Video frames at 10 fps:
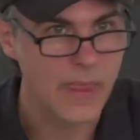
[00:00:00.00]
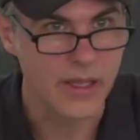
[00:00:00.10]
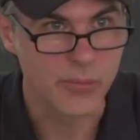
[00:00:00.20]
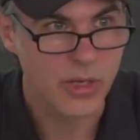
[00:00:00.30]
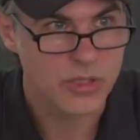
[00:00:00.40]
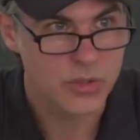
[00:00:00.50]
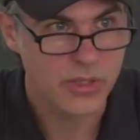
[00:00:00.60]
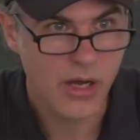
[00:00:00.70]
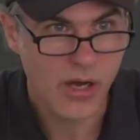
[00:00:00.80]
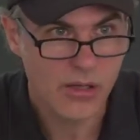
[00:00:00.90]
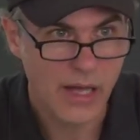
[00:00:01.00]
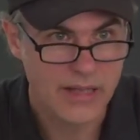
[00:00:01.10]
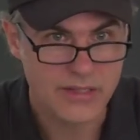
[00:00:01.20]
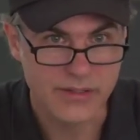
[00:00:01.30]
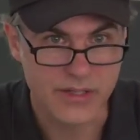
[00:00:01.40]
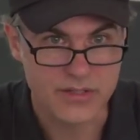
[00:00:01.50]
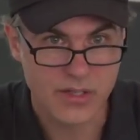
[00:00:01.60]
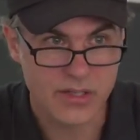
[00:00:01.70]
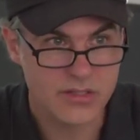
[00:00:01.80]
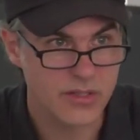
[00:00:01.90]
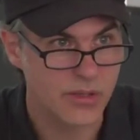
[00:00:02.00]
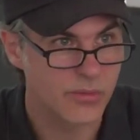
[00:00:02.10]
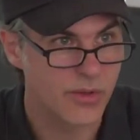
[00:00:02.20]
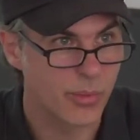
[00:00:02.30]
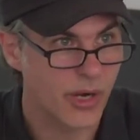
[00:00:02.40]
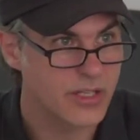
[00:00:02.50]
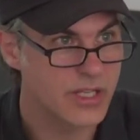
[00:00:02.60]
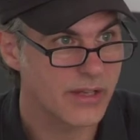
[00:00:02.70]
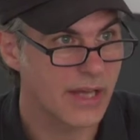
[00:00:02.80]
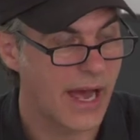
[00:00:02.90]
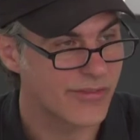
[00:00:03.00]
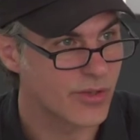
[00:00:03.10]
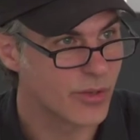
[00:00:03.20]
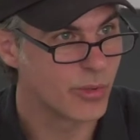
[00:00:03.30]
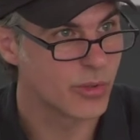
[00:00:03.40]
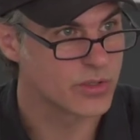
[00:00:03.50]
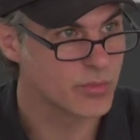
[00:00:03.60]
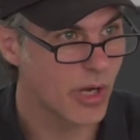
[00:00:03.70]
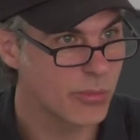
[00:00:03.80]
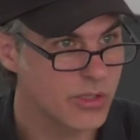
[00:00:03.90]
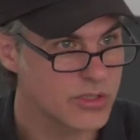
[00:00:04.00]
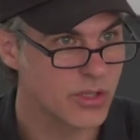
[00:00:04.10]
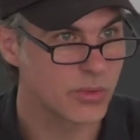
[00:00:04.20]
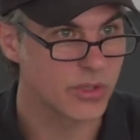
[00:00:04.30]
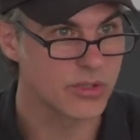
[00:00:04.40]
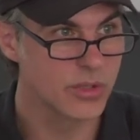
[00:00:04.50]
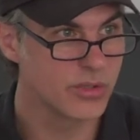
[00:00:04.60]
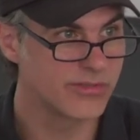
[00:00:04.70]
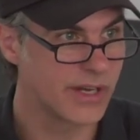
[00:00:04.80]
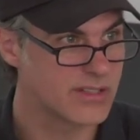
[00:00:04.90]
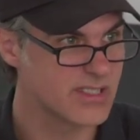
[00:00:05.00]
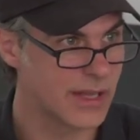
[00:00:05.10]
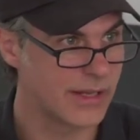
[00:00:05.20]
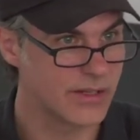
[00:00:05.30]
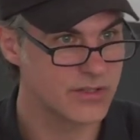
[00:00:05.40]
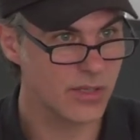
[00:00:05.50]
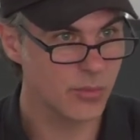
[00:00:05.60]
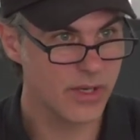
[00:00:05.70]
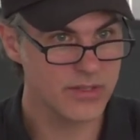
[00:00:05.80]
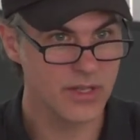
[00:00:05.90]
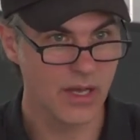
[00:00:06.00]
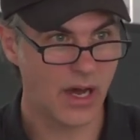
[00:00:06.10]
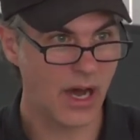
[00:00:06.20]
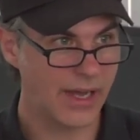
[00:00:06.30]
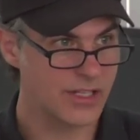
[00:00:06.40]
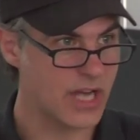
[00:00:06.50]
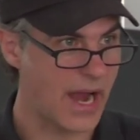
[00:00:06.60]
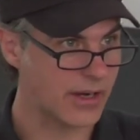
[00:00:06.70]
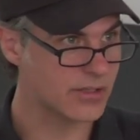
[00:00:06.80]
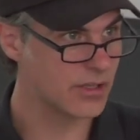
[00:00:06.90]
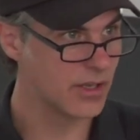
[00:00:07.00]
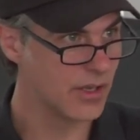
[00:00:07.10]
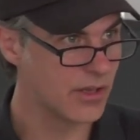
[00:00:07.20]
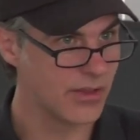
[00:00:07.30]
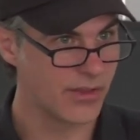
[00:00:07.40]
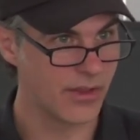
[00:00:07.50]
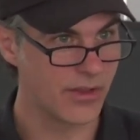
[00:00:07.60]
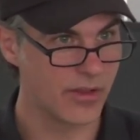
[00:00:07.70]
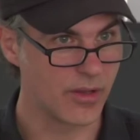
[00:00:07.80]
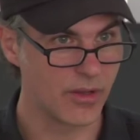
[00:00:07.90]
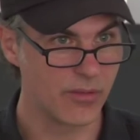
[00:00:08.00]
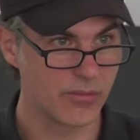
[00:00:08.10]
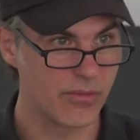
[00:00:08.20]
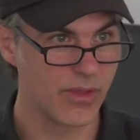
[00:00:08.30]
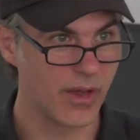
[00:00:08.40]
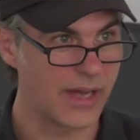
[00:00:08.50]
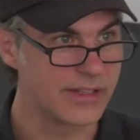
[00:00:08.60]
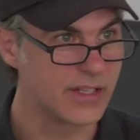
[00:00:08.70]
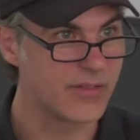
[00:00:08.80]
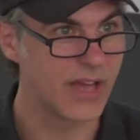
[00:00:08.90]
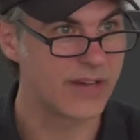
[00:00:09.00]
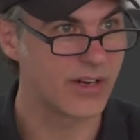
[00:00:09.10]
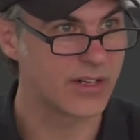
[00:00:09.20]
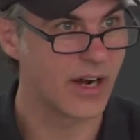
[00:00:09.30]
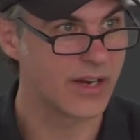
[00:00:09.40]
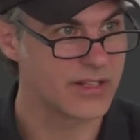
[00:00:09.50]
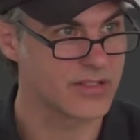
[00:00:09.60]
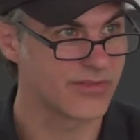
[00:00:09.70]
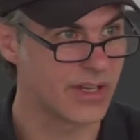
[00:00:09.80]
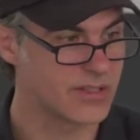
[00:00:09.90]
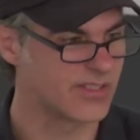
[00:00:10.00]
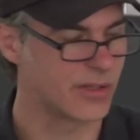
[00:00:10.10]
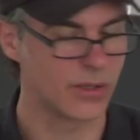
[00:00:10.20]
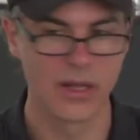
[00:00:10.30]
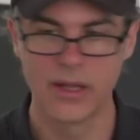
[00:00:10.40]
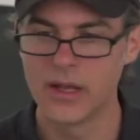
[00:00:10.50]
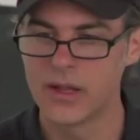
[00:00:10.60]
In Montreal, as I discussed the project after the book was published, there were two events that in some ways hijacked the idea of the avant-garde as a festival.